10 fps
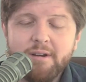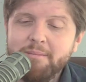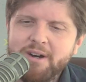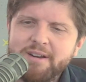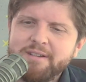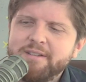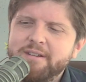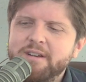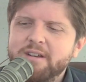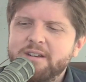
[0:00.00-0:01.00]
But
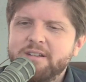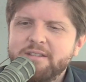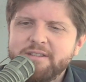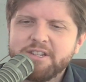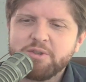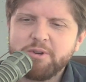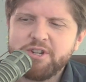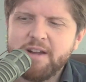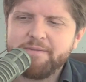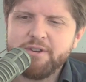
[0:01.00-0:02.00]
this is what
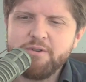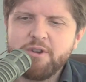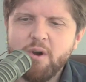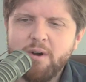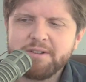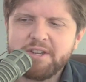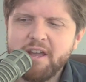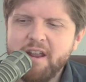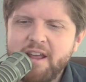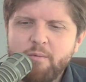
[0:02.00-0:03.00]
you have to do. You go on
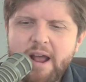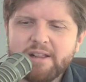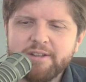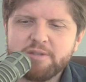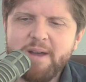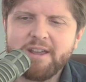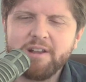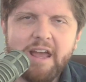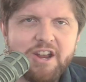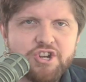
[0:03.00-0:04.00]
CNN, reckless
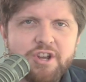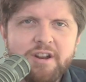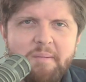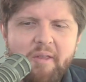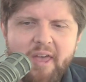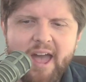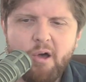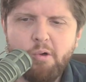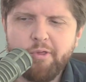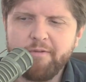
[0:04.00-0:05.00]
speculation about the
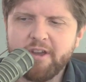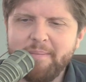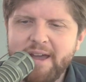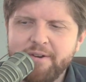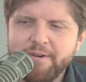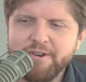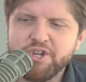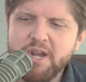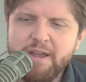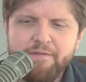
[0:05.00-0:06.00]
health of the commander in
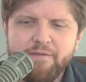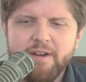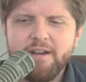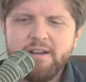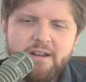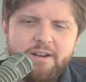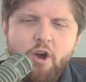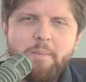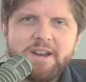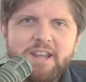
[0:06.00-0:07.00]
chief.
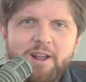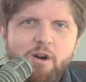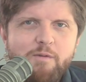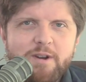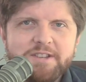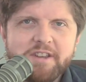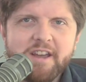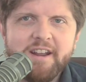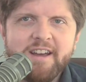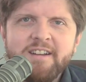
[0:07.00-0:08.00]
No big deal over at
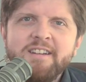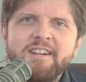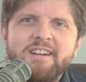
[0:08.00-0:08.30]
CNN.